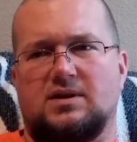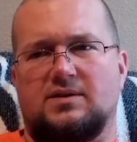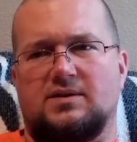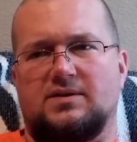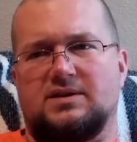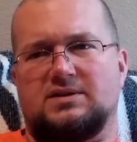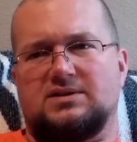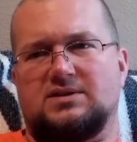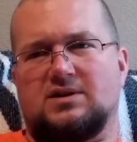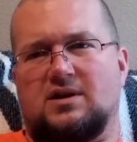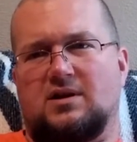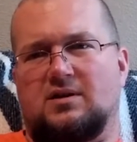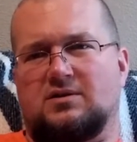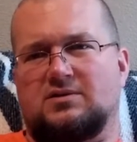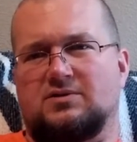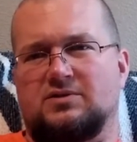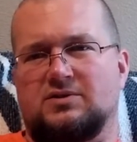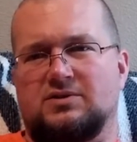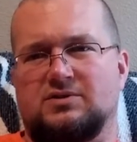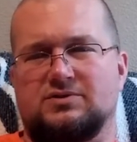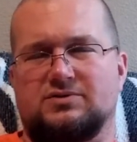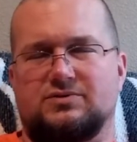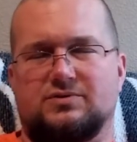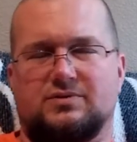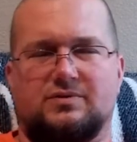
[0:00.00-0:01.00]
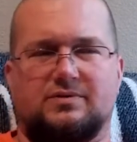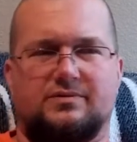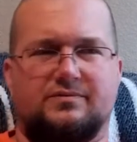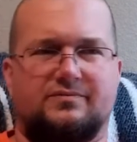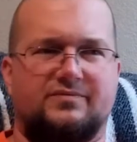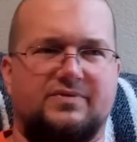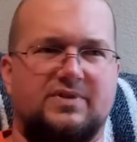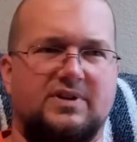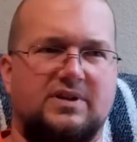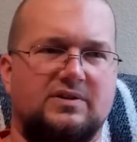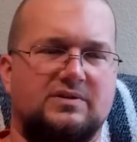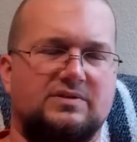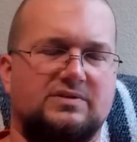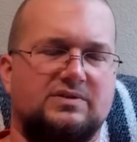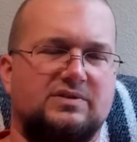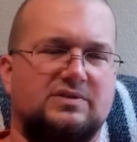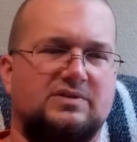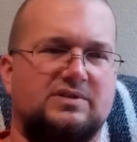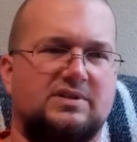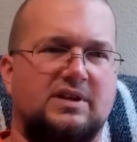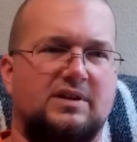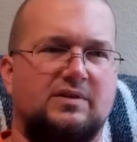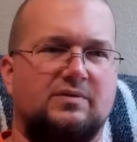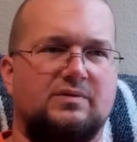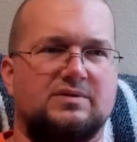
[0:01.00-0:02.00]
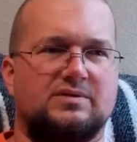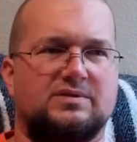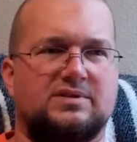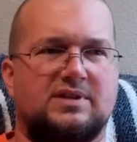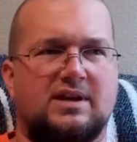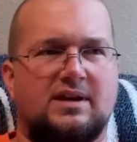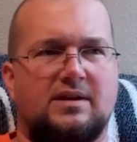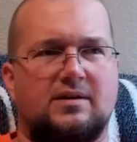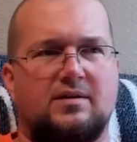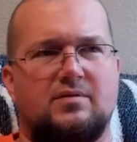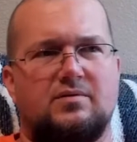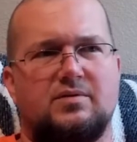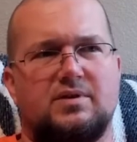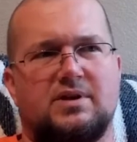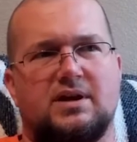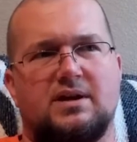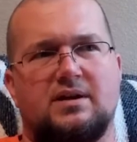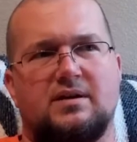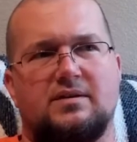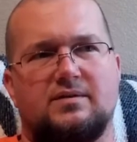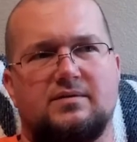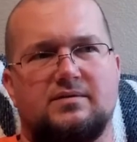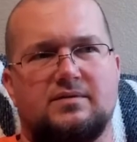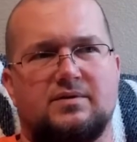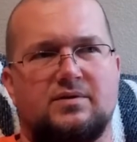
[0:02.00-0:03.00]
the doctors or videos you see will say, "Oh yeah,